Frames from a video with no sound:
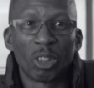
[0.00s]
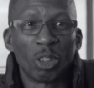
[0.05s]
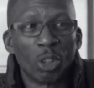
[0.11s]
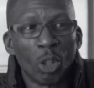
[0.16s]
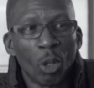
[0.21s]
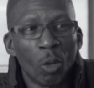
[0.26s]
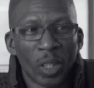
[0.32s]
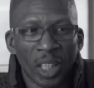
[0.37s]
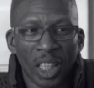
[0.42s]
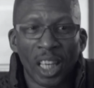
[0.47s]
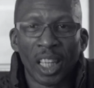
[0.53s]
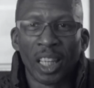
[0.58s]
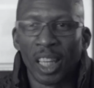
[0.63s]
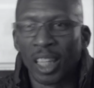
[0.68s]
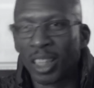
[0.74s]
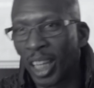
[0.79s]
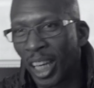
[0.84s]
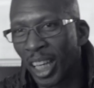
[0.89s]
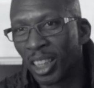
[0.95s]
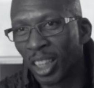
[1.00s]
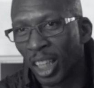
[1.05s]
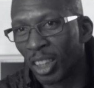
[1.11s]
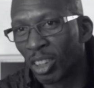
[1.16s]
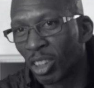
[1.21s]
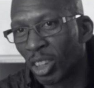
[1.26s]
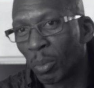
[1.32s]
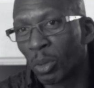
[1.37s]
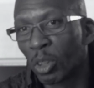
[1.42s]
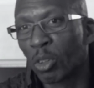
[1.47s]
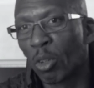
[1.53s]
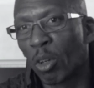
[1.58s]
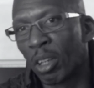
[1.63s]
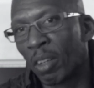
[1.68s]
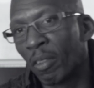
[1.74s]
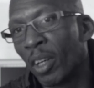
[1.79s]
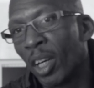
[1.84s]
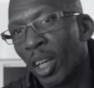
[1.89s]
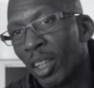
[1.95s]
doing it in some sort
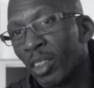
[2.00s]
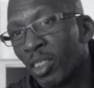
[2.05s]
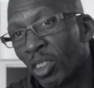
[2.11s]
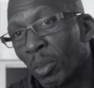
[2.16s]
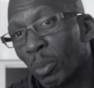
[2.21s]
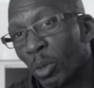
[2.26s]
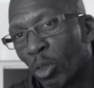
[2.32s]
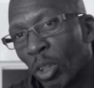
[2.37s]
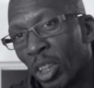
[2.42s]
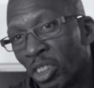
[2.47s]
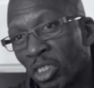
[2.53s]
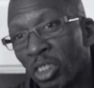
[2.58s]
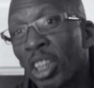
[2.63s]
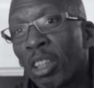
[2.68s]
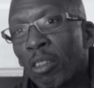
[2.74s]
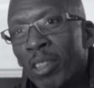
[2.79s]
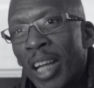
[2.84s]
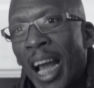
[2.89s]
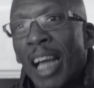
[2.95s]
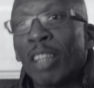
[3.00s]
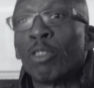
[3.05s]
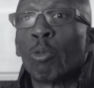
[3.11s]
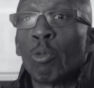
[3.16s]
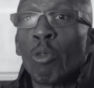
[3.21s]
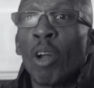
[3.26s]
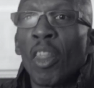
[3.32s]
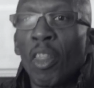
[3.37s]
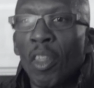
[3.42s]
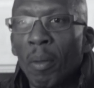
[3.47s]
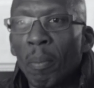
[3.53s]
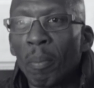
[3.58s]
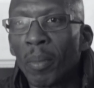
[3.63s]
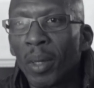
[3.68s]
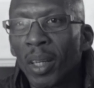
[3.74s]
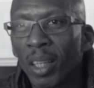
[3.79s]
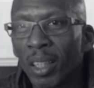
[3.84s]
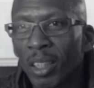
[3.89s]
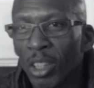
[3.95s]
of synchronized rhythm.
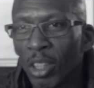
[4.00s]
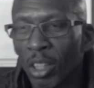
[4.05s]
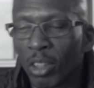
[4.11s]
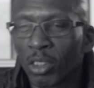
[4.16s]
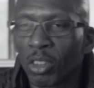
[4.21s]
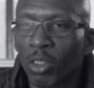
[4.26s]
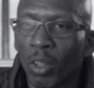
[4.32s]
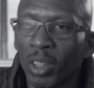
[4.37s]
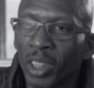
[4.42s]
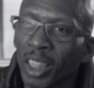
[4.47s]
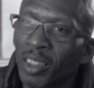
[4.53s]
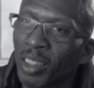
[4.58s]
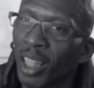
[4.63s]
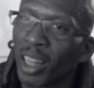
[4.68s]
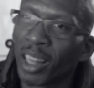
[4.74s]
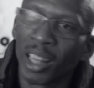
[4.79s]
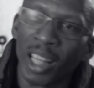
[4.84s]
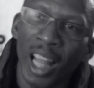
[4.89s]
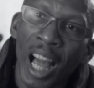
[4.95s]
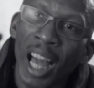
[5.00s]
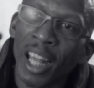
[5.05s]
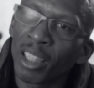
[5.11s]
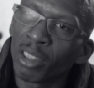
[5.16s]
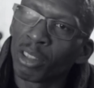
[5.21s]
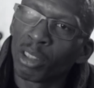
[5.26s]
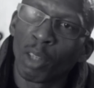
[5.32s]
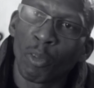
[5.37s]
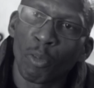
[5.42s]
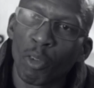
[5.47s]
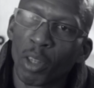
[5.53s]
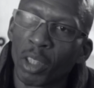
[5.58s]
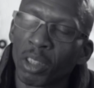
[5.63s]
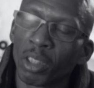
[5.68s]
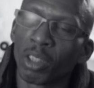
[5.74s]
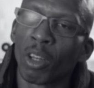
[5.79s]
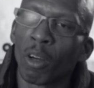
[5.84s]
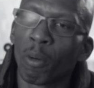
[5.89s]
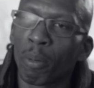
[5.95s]
So there's a lot of different
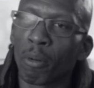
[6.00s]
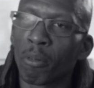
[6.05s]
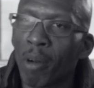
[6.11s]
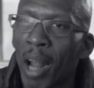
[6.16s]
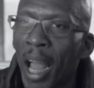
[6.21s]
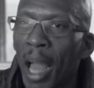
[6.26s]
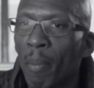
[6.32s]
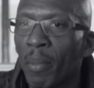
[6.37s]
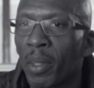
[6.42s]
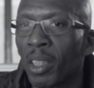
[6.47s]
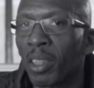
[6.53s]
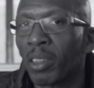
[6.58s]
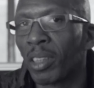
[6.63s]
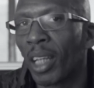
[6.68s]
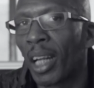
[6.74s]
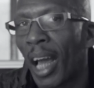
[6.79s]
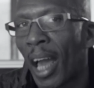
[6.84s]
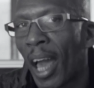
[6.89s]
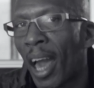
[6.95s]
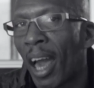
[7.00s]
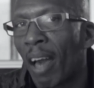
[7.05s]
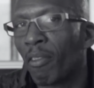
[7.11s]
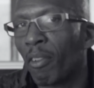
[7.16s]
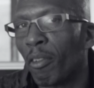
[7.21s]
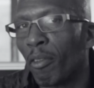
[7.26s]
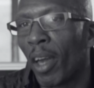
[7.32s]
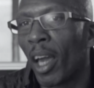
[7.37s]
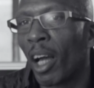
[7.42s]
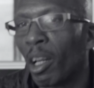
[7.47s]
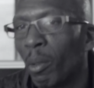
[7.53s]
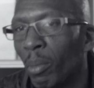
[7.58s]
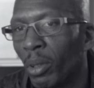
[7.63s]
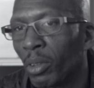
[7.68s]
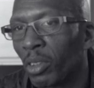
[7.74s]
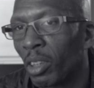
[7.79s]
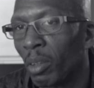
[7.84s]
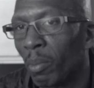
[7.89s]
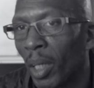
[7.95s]
parameters that I have available
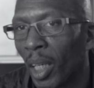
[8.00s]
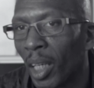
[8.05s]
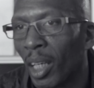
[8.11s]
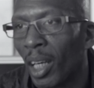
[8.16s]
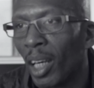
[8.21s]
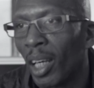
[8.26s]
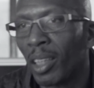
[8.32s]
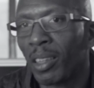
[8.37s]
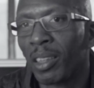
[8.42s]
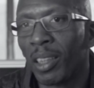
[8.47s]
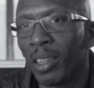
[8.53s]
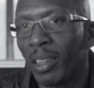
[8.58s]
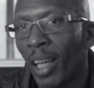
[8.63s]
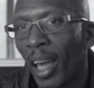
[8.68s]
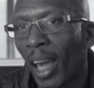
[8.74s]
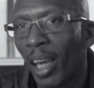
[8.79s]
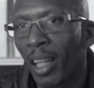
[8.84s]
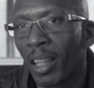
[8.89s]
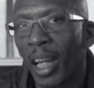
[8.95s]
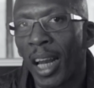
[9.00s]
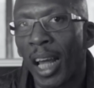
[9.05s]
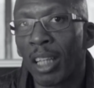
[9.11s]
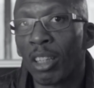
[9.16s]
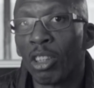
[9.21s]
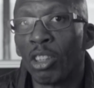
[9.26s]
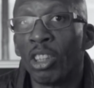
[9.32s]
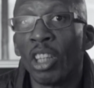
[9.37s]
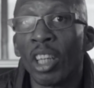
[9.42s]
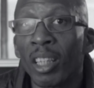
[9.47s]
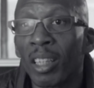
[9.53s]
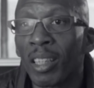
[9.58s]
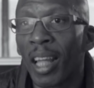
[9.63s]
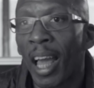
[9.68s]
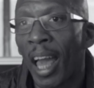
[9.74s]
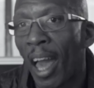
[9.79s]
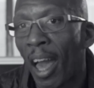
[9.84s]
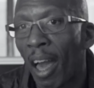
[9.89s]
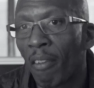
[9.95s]
to me today that I didn't
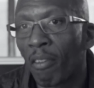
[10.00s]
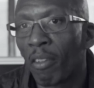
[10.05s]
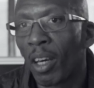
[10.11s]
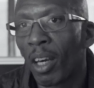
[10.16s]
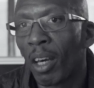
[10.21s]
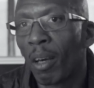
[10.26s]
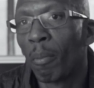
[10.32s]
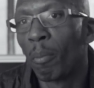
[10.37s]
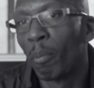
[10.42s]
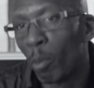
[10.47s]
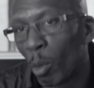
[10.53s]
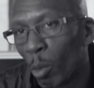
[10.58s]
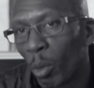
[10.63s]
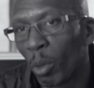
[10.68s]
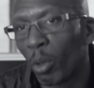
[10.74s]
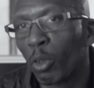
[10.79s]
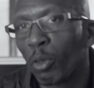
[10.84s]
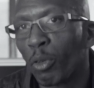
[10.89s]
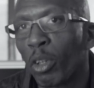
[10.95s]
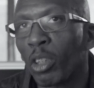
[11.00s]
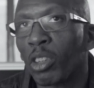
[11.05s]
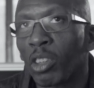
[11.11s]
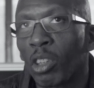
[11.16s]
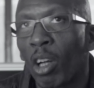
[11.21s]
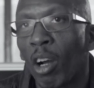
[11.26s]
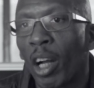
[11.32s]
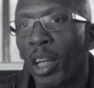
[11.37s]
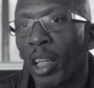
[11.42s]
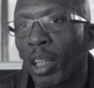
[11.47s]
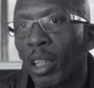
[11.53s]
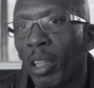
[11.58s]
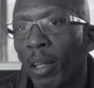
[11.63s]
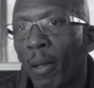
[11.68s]
have when we was first starting.